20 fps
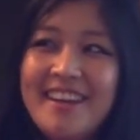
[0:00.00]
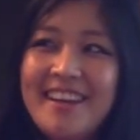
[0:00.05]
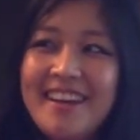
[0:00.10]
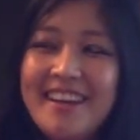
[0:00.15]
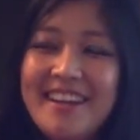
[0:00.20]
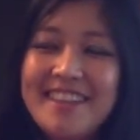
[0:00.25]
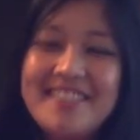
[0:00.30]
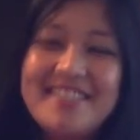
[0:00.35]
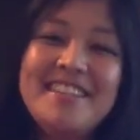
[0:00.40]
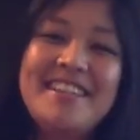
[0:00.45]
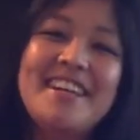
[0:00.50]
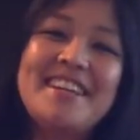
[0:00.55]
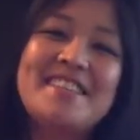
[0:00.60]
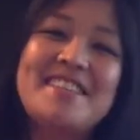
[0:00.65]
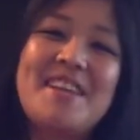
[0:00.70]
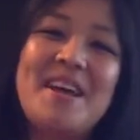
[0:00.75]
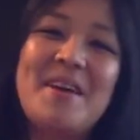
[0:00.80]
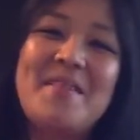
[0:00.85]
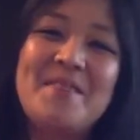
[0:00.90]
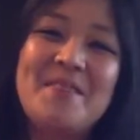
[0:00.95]
guess the next
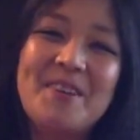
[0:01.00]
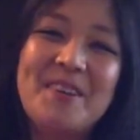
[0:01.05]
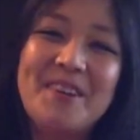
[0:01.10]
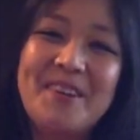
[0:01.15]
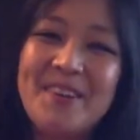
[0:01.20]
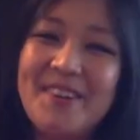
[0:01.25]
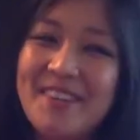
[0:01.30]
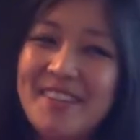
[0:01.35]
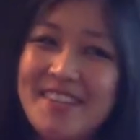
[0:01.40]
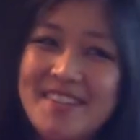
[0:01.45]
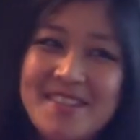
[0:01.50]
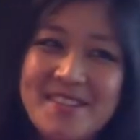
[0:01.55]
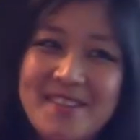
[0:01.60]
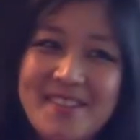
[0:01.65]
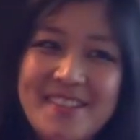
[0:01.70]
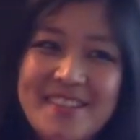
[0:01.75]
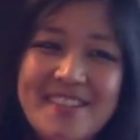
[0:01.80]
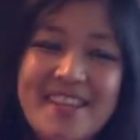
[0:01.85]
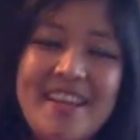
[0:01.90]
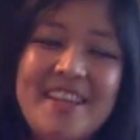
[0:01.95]
time you go into
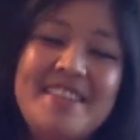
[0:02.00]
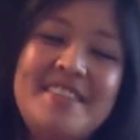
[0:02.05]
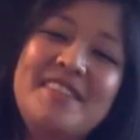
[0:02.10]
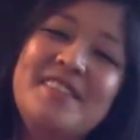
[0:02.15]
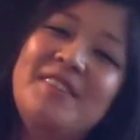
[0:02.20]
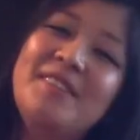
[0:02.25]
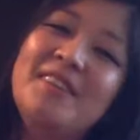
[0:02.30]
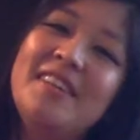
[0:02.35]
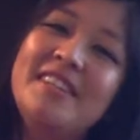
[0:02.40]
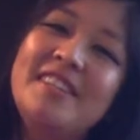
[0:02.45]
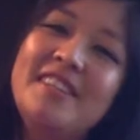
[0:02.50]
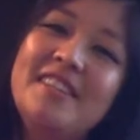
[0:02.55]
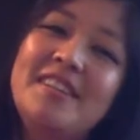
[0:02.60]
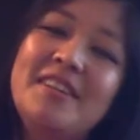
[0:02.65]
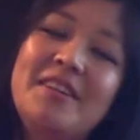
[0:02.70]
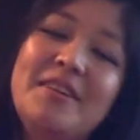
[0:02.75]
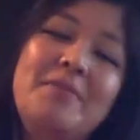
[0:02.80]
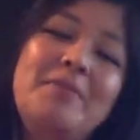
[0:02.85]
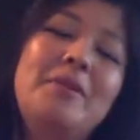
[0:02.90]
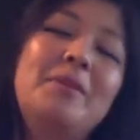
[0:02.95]
this kind of situation, you
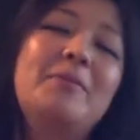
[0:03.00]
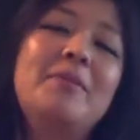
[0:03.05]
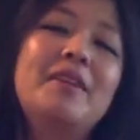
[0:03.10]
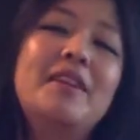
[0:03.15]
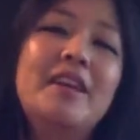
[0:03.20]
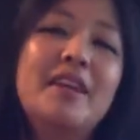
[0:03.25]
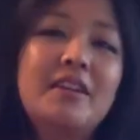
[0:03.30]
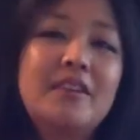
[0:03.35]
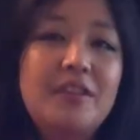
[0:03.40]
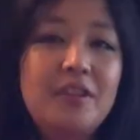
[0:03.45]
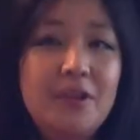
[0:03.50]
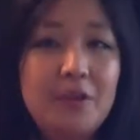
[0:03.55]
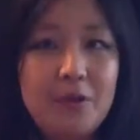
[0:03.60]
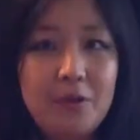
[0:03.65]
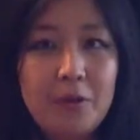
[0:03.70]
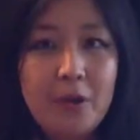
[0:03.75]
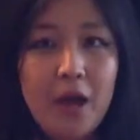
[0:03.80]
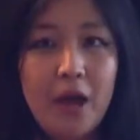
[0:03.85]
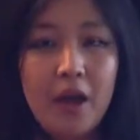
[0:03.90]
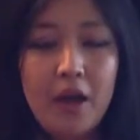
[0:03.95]
can maybe like
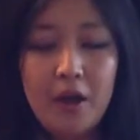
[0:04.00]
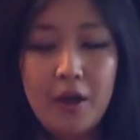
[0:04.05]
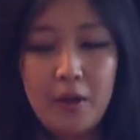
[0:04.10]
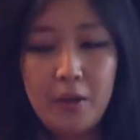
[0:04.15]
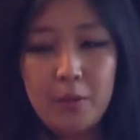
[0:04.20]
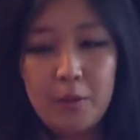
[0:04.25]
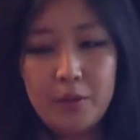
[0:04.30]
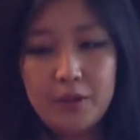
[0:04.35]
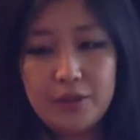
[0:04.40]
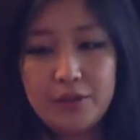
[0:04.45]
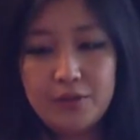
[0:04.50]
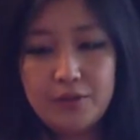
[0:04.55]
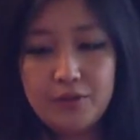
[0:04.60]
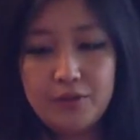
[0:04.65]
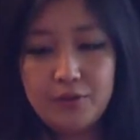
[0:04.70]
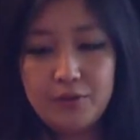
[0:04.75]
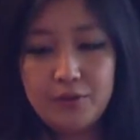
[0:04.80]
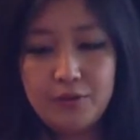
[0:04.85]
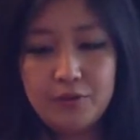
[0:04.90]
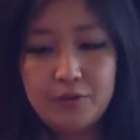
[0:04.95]
know what
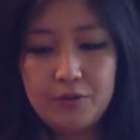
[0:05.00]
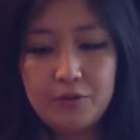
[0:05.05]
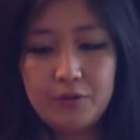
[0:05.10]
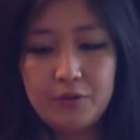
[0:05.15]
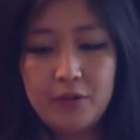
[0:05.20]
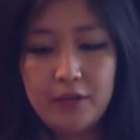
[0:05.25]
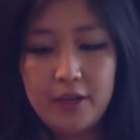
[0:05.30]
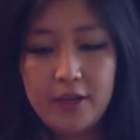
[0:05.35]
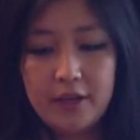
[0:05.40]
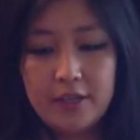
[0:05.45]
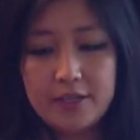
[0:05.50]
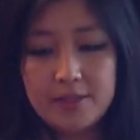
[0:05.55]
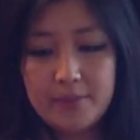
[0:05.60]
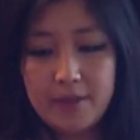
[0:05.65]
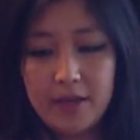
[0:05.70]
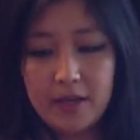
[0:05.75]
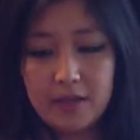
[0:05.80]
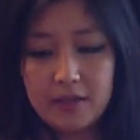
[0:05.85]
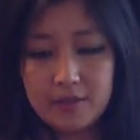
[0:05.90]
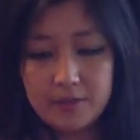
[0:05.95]
to
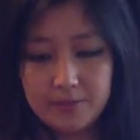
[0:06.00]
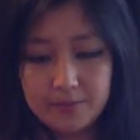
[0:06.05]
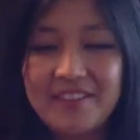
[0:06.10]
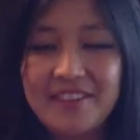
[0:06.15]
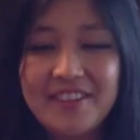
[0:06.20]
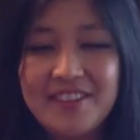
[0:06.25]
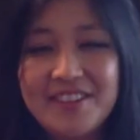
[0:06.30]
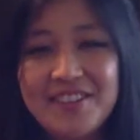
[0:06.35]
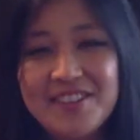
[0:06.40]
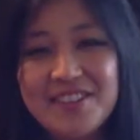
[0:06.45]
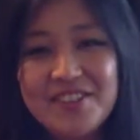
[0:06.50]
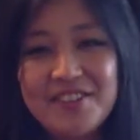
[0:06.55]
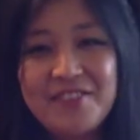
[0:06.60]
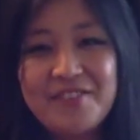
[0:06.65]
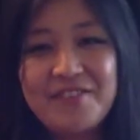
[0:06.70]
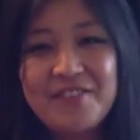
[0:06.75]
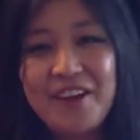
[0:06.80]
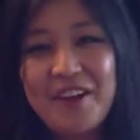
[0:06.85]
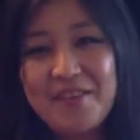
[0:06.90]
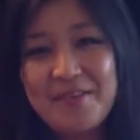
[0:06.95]
expect. It's just a
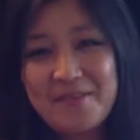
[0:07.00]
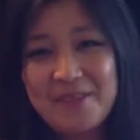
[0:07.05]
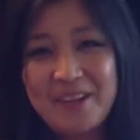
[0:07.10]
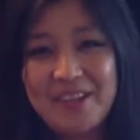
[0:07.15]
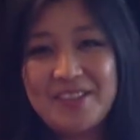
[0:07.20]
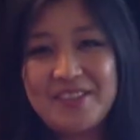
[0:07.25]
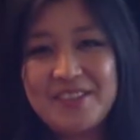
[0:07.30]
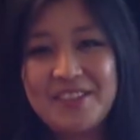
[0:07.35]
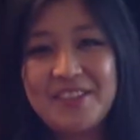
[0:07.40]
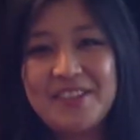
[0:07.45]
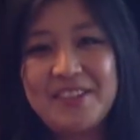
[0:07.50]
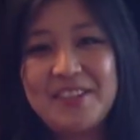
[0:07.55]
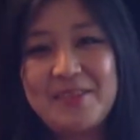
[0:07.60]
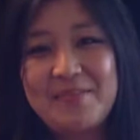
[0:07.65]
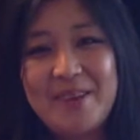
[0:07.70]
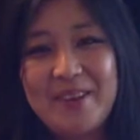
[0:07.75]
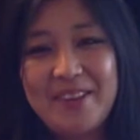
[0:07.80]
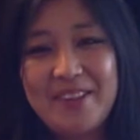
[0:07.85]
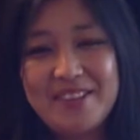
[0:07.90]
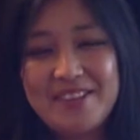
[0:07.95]
fun way to learn
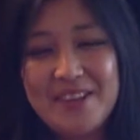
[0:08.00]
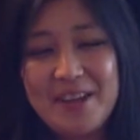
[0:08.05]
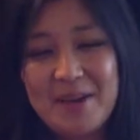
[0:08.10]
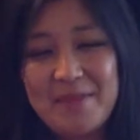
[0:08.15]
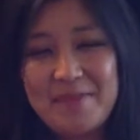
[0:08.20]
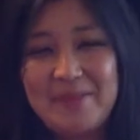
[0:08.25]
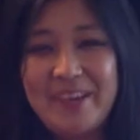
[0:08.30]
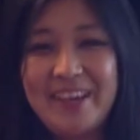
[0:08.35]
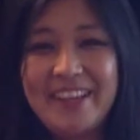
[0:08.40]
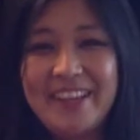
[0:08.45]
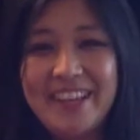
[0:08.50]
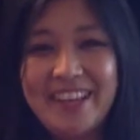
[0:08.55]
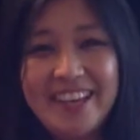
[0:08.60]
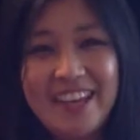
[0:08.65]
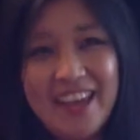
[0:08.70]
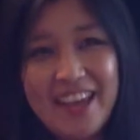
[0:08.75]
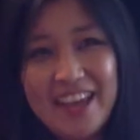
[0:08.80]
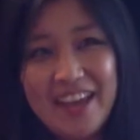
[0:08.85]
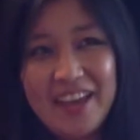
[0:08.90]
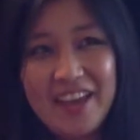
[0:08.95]
about this topic. Like,
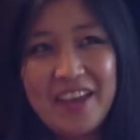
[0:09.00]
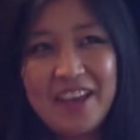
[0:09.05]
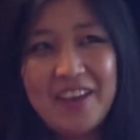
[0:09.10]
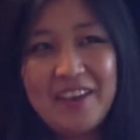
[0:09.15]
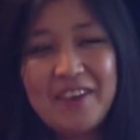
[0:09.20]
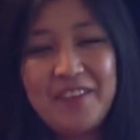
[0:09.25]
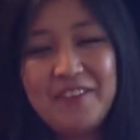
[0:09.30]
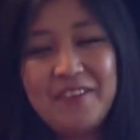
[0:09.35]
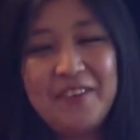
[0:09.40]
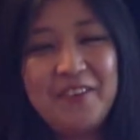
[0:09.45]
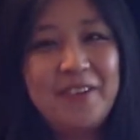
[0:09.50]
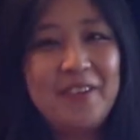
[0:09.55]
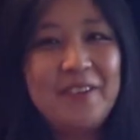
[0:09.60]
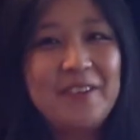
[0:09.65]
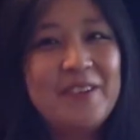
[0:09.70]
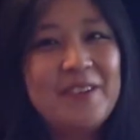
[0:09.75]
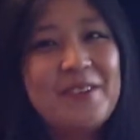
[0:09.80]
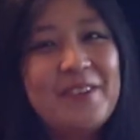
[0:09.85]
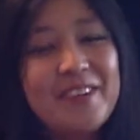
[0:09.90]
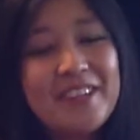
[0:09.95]
if you
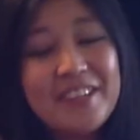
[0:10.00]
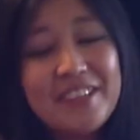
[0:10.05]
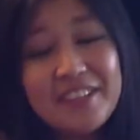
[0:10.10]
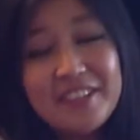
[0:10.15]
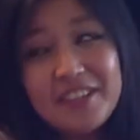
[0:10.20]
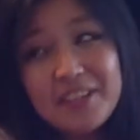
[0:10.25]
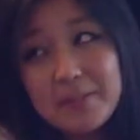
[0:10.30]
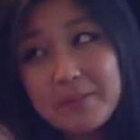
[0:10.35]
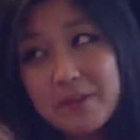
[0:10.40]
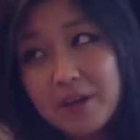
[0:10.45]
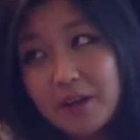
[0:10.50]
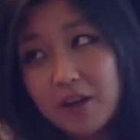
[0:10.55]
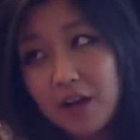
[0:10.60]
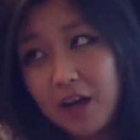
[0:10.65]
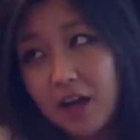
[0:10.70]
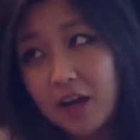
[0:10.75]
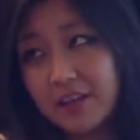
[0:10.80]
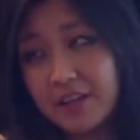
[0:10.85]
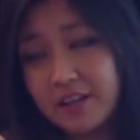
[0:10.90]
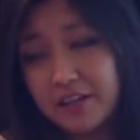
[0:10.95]
don't want to learn about
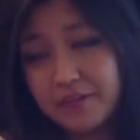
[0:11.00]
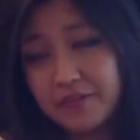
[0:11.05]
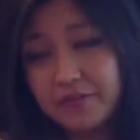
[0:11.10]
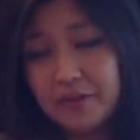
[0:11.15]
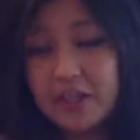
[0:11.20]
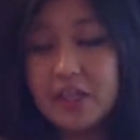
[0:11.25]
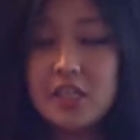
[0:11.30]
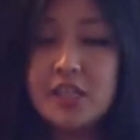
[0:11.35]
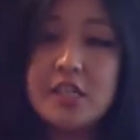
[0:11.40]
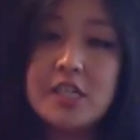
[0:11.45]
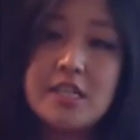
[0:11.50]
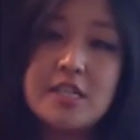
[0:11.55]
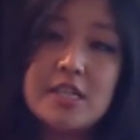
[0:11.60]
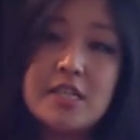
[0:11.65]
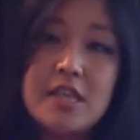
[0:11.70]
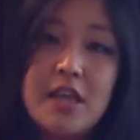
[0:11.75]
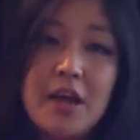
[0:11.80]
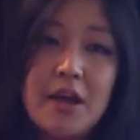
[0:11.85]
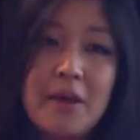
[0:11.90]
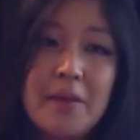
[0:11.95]
cognitive
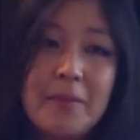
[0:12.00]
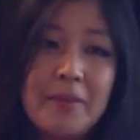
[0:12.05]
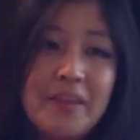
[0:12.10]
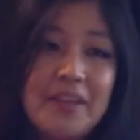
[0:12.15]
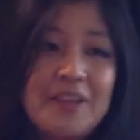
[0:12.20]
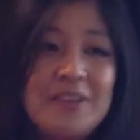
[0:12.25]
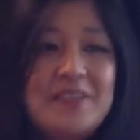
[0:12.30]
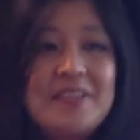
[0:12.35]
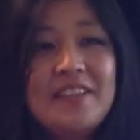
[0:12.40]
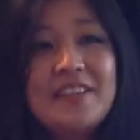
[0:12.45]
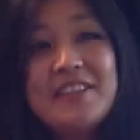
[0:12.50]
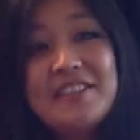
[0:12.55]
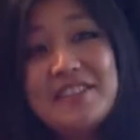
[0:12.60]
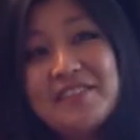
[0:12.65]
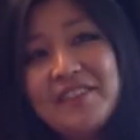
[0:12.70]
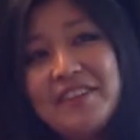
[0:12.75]
functions, but then you see this